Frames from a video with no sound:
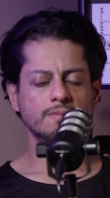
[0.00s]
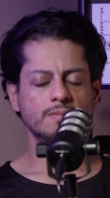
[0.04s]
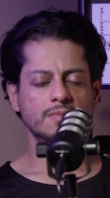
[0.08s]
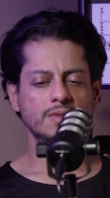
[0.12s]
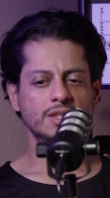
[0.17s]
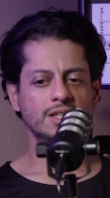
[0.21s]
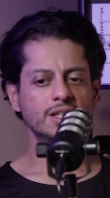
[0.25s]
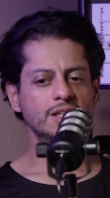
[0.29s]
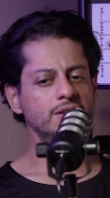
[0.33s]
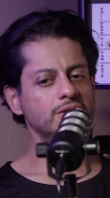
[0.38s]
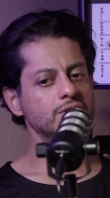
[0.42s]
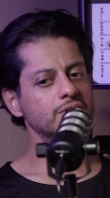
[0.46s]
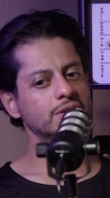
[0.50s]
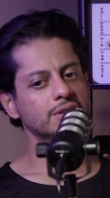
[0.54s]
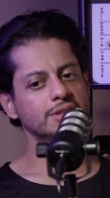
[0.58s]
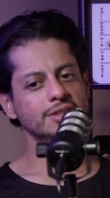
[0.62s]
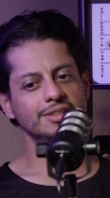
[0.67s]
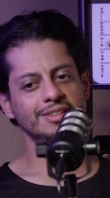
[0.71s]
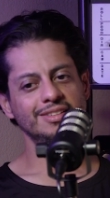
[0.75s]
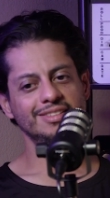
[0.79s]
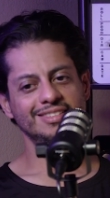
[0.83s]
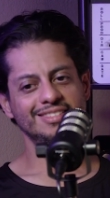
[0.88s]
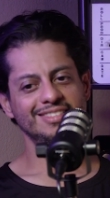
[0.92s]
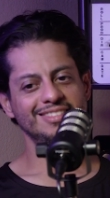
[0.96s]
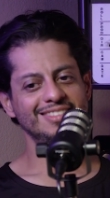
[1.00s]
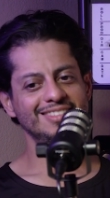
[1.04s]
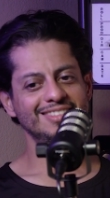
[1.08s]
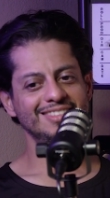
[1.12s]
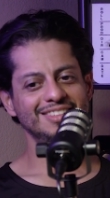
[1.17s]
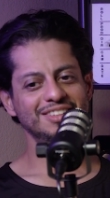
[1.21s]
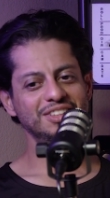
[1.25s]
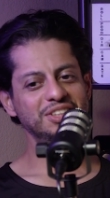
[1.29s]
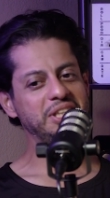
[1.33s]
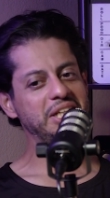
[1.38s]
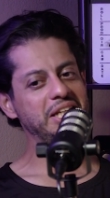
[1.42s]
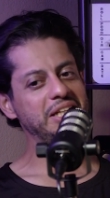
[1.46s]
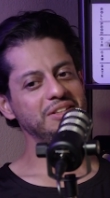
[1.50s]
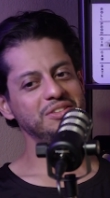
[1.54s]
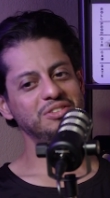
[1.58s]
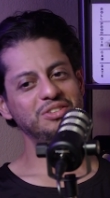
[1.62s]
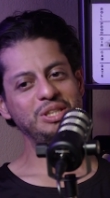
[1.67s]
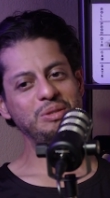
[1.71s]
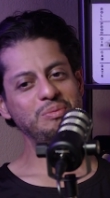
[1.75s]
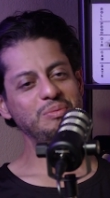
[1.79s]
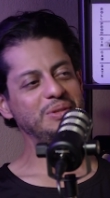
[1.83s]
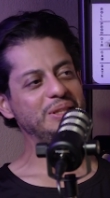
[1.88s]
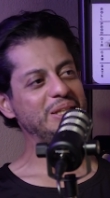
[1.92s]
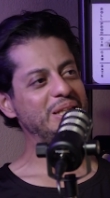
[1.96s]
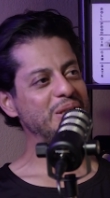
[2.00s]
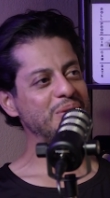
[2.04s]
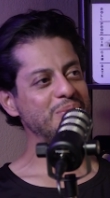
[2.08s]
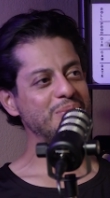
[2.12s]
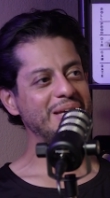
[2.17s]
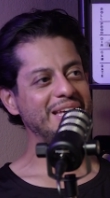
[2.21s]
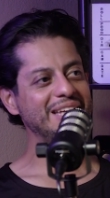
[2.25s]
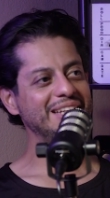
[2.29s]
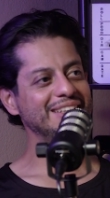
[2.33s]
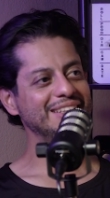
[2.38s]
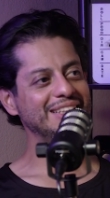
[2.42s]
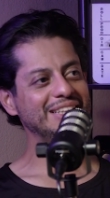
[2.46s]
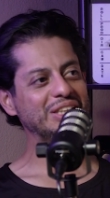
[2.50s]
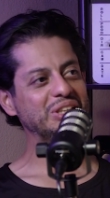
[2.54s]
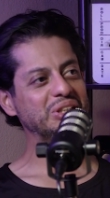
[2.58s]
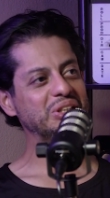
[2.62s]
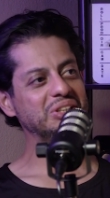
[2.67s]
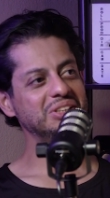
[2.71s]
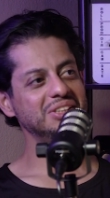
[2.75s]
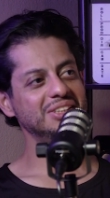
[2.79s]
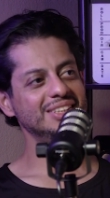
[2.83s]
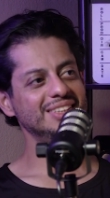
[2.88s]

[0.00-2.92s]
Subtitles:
There, again, same thing, man. Like,